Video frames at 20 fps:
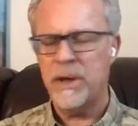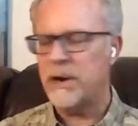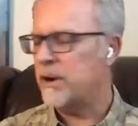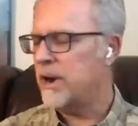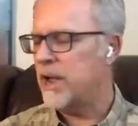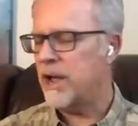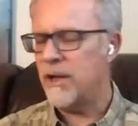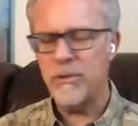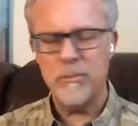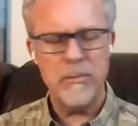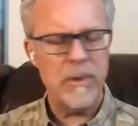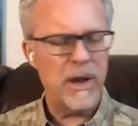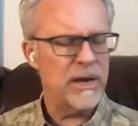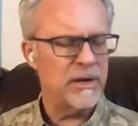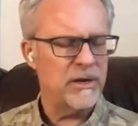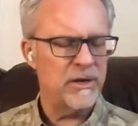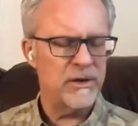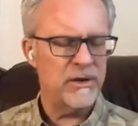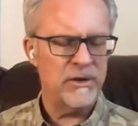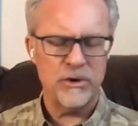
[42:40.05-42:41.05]
no matter how the
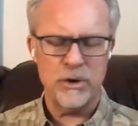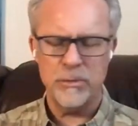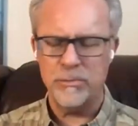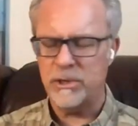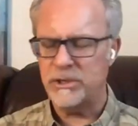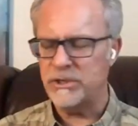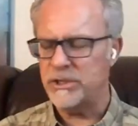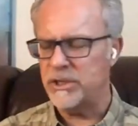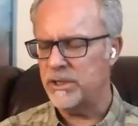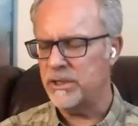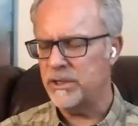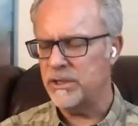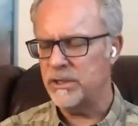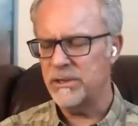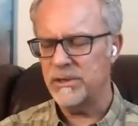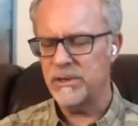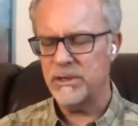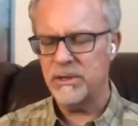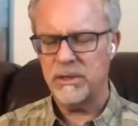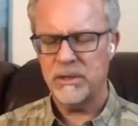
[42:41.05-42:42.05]
mind interprets it.
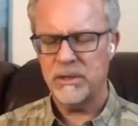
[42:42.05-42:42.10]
